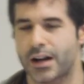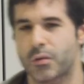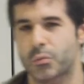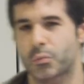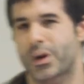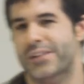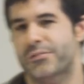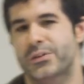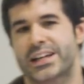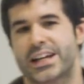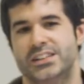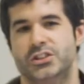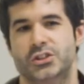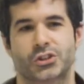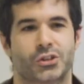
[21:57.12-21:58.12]
what we
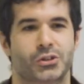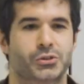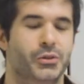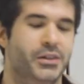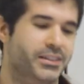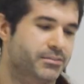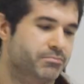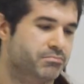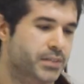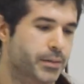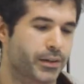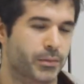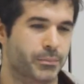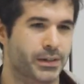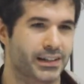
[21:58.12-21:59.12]
can use also in
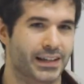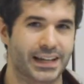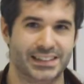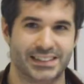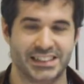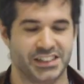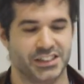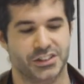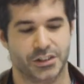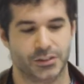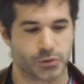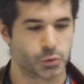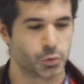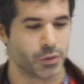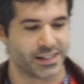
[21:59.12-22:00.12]
developing like digital
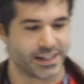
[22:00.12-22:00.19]
twin